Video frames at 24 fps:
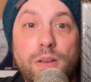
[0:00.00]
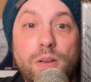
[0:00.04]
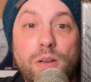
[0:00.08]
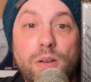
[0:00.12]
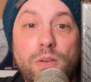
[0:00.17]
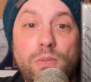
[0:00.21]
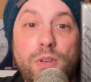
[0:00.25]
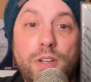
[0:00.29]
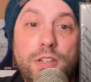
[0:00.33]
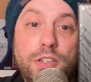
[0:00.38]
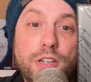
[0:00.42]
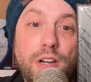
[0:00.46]

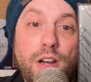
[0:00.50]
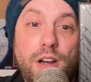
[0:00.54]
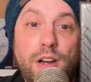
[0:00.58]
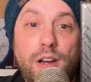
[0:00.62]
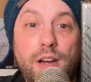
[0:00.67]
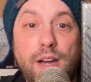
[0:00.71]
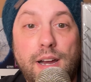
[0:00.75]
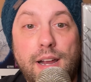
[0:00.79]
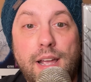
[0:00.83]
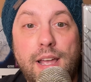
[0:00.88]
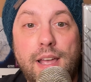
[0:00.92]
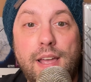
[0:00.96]
which are
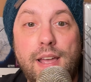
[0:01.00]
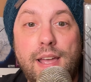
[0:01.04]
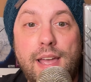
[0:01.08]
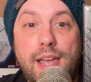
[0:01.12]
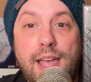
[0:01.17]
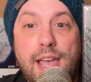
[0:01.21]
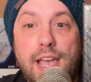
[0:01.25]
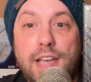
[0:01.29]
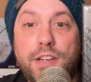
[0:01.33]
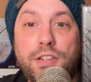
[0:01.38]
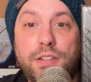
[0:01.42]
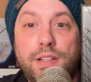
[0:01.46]

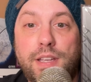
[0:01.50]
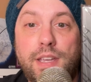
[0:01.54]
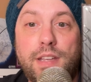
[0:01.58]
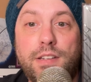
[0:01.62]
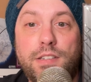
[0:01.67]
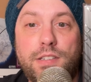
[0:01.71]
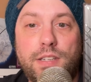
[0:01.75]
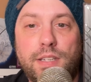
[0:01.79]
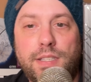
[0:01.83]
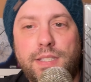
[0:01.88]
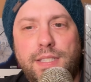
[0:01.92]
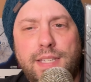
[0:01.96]
actually
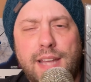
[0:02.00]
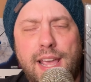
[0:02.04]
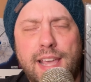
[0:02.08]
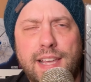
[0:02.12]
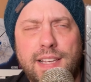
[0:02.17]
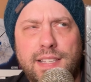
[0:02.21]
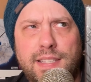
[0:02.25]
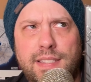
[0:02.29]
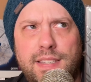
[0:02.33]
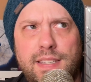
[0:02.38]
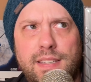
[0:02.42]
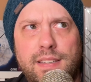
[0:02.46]
just
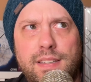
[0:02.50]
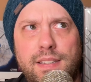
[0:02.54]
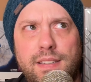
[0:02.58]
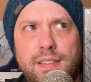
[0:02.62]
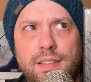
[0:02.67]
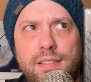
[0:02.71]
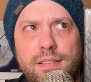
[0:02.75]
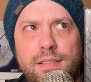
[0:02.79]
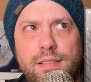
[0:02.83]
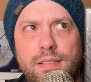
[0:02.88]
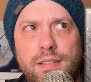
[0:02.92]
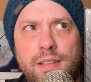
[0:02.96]
dice,
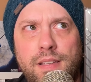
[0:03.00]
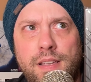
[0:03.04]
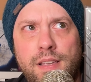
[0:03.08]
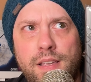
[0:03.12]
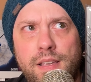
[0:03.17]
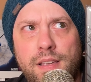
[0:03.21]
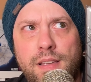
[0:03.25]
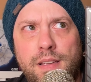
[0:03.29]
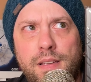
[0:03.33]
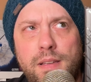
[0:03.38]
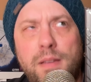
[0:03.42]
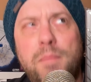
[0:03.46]

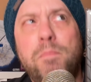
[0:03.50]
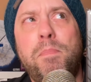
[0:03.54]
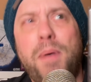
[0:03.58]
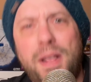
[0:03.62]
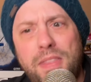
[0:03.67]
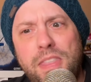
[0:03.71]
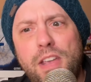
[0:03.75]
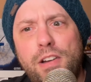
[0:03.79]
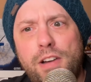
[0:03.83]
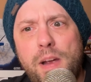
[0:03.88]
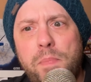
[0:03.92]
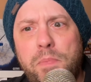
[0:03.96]
but
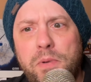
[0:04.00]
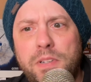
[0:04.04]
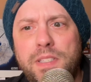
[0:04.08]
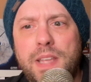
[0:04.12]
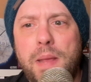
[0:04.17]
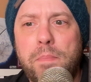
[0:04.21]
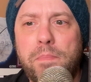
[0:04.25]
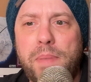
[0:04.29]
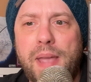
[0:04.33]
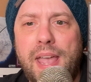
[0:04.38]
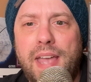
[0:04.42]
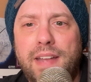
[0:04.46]
they
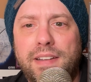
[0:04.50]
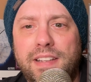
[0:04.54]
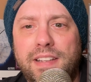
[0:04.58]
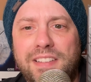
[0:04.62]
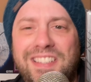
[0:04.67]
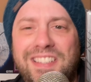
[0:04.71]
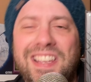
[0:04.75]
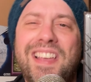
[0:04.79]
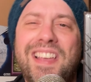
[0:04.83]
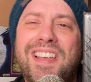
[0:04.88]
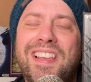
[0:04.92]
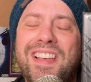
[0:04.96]
represent
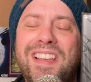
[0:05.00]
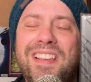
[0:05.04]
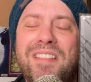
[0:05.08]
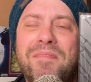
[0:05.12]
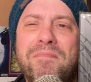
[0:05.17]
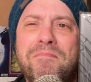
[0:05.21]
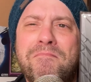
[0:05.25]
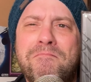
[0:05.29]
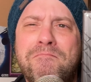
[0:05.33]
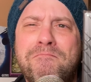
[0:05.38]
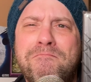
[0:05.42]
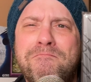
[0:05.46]
pandas.
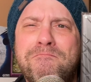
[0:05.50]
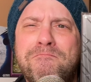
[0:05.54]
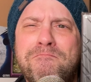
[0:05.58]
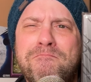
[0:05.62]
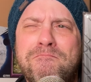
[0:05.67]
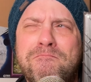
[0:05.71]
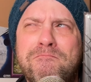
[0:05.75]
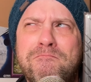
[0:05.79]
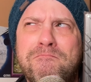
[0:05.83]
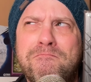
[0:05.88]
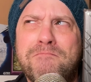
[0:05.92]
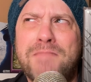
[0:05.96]

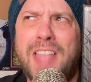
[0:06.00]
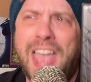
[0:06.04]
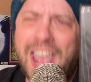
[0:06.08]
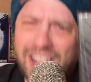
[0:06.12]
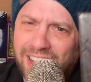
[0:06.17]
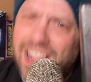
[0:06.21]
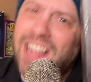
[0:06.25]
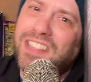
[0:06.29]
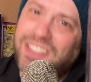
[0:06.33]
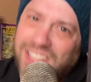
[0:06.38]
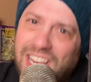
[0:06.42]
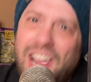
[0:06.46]

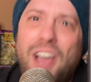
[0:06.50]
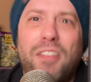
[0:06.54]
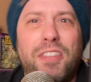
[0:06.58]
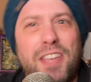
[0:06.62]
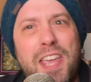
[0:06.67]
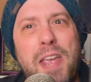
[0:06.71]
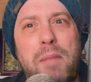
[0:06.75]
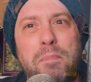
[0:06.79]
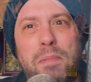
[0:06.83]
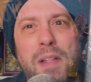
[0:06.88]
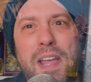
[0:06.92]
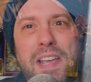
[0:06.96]
Let's see how the
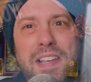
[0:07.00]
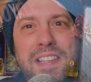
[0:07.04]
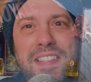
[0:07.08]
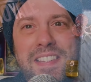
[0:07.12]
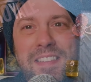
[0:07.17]
game plays.